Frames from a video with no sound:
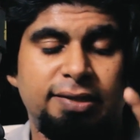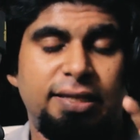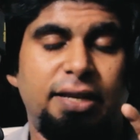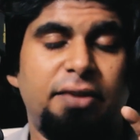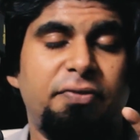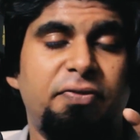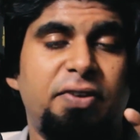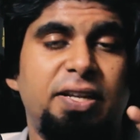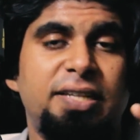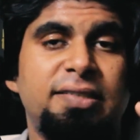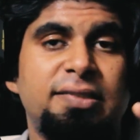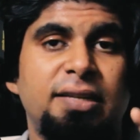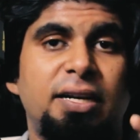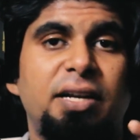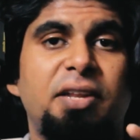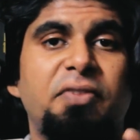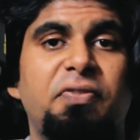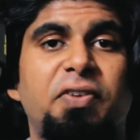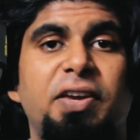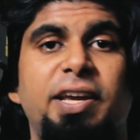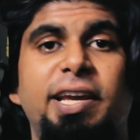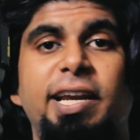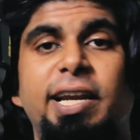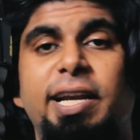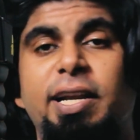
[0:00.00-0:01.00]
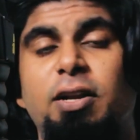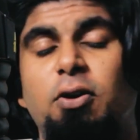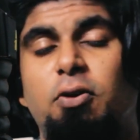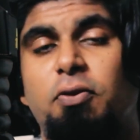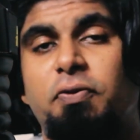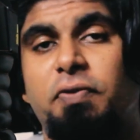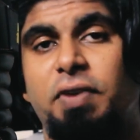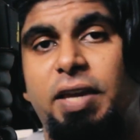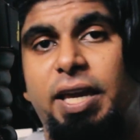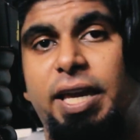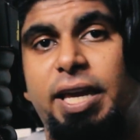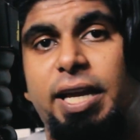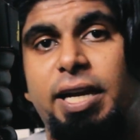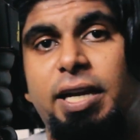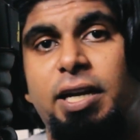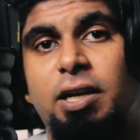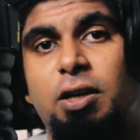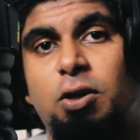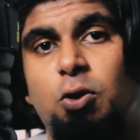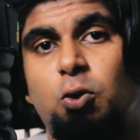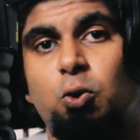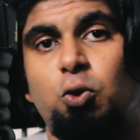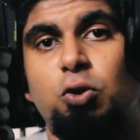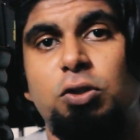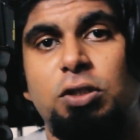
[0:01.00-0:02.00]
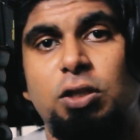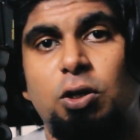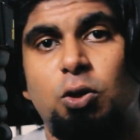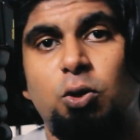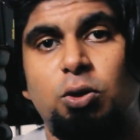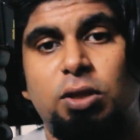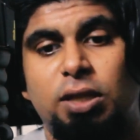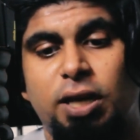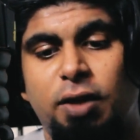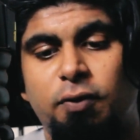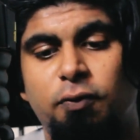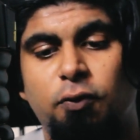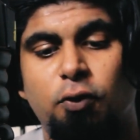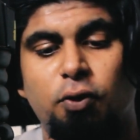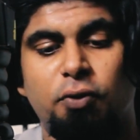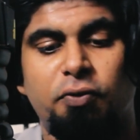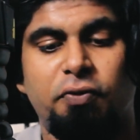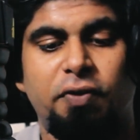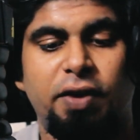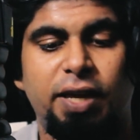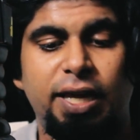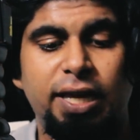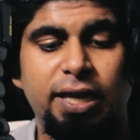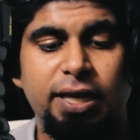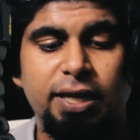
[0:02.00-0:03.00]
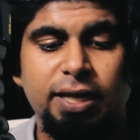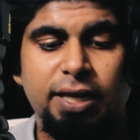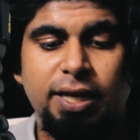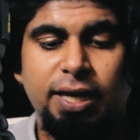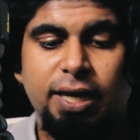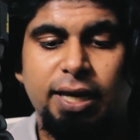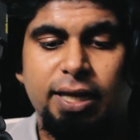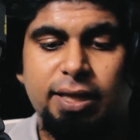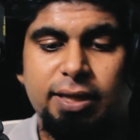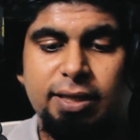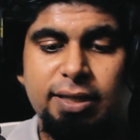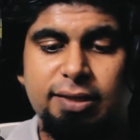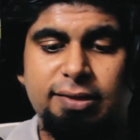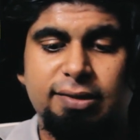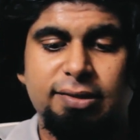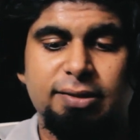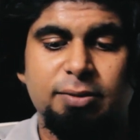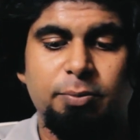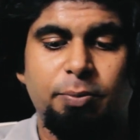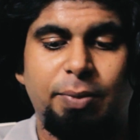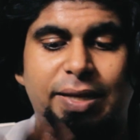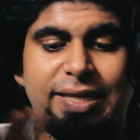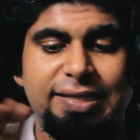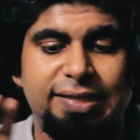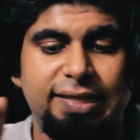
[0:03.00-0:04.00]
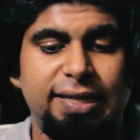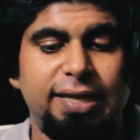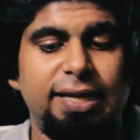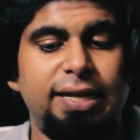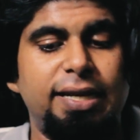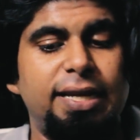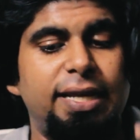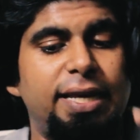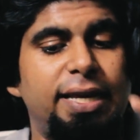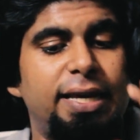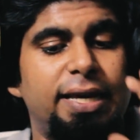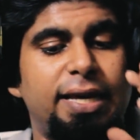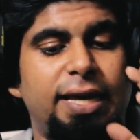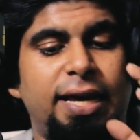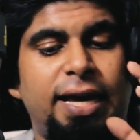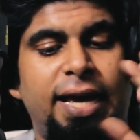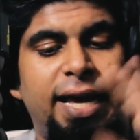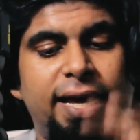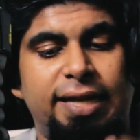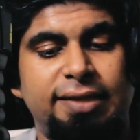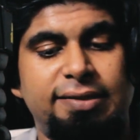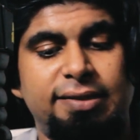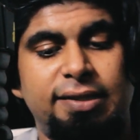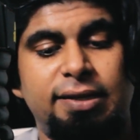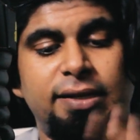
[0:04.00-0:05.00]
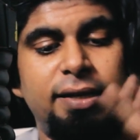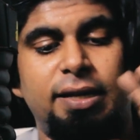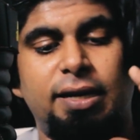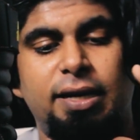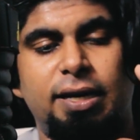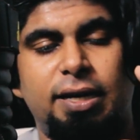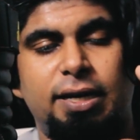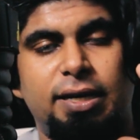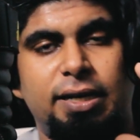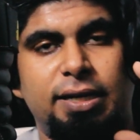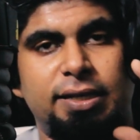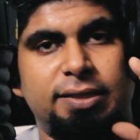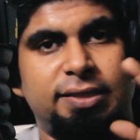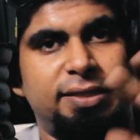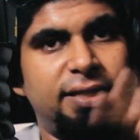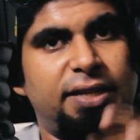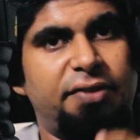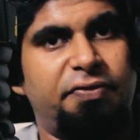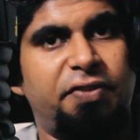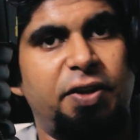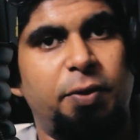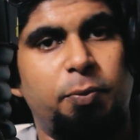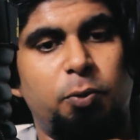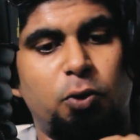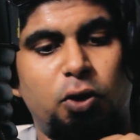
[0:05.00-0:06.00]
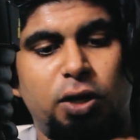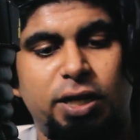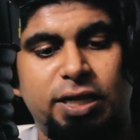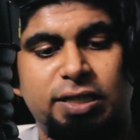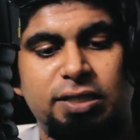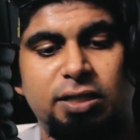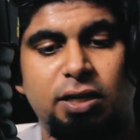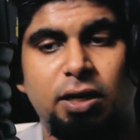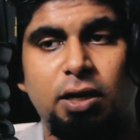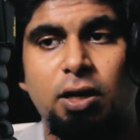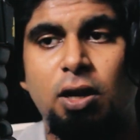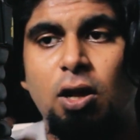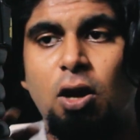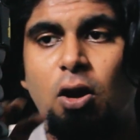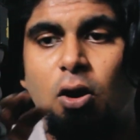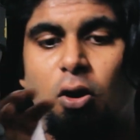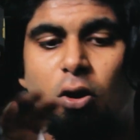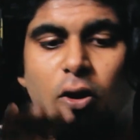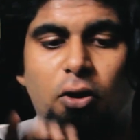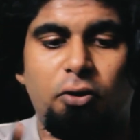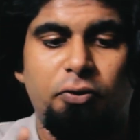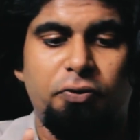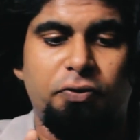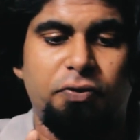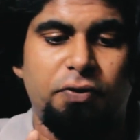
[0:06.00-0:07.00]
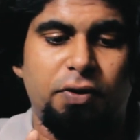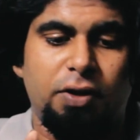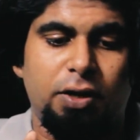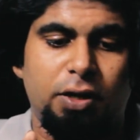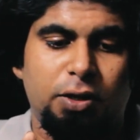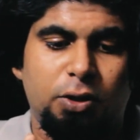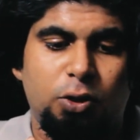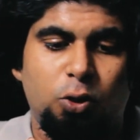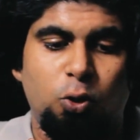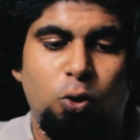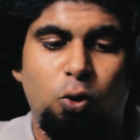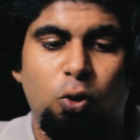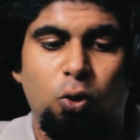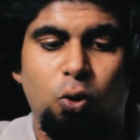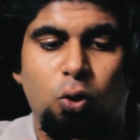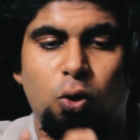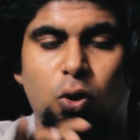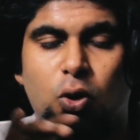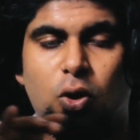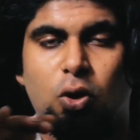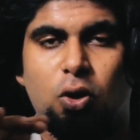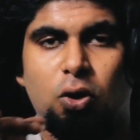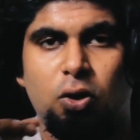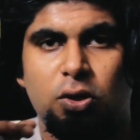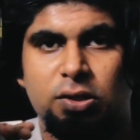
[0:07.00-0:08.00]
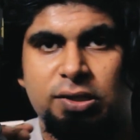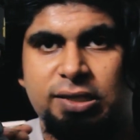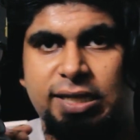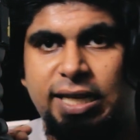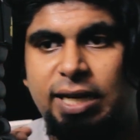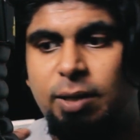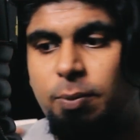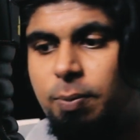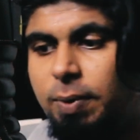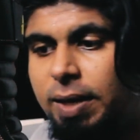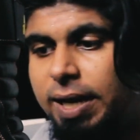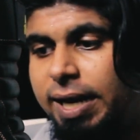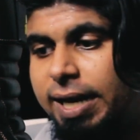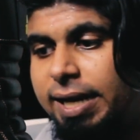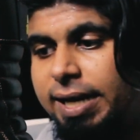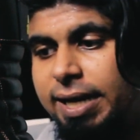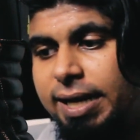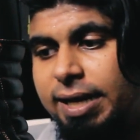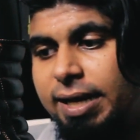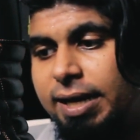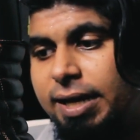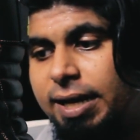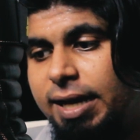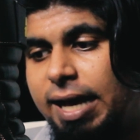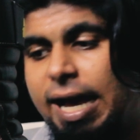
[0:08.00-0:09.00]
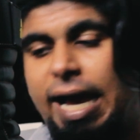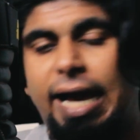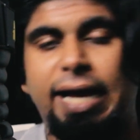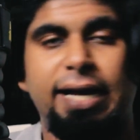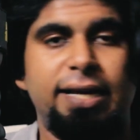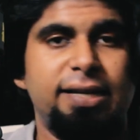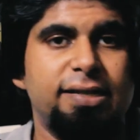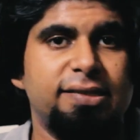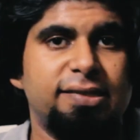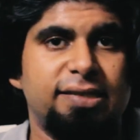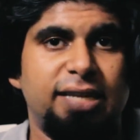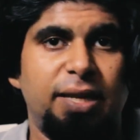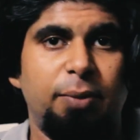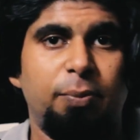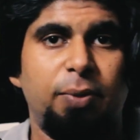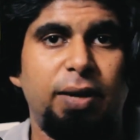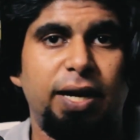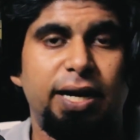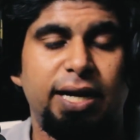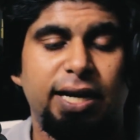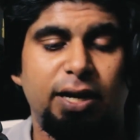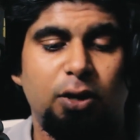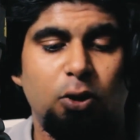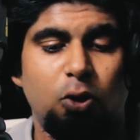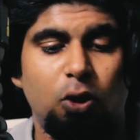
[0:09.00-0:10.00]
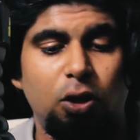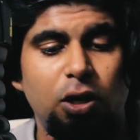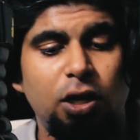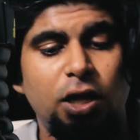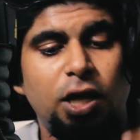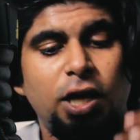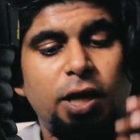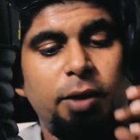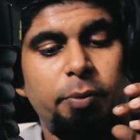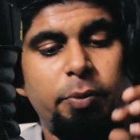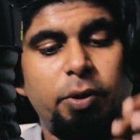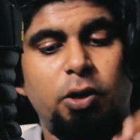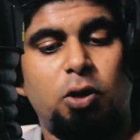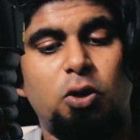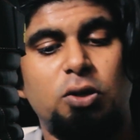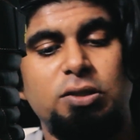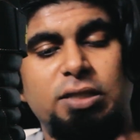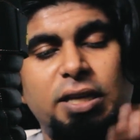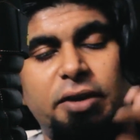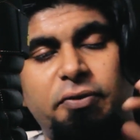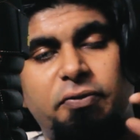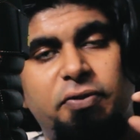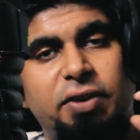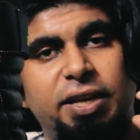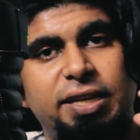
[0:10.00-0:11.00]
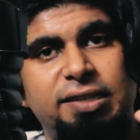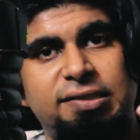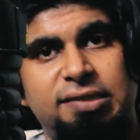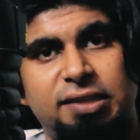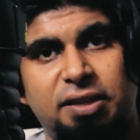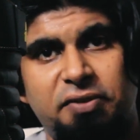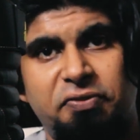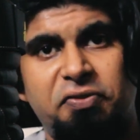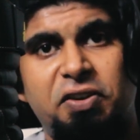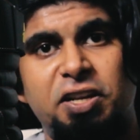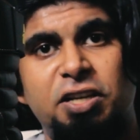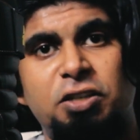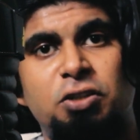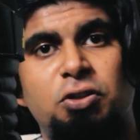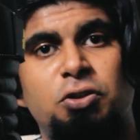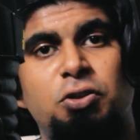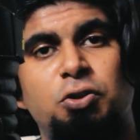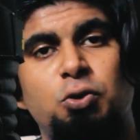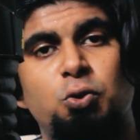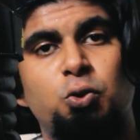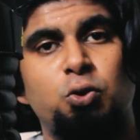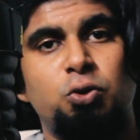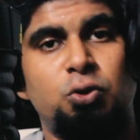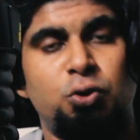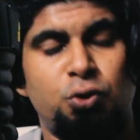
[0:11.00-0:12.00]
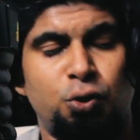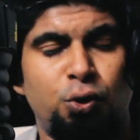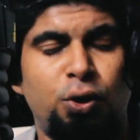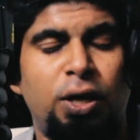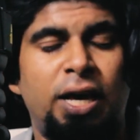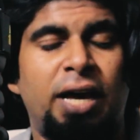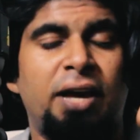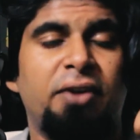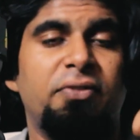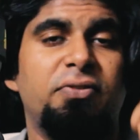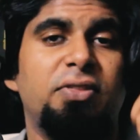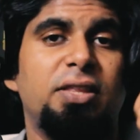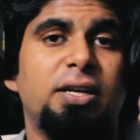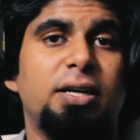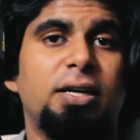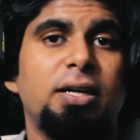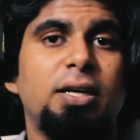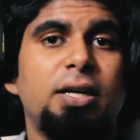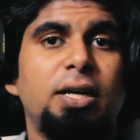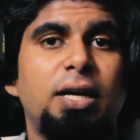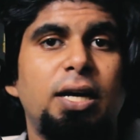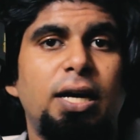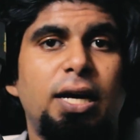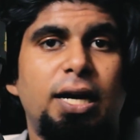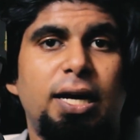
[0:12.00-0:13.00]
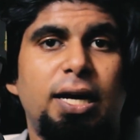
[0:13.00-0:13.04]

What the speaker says: safety certificate of EN 20345. This basically has an safety protection of toe steel plate and ankle steel plate and all, because every safety shoe should have the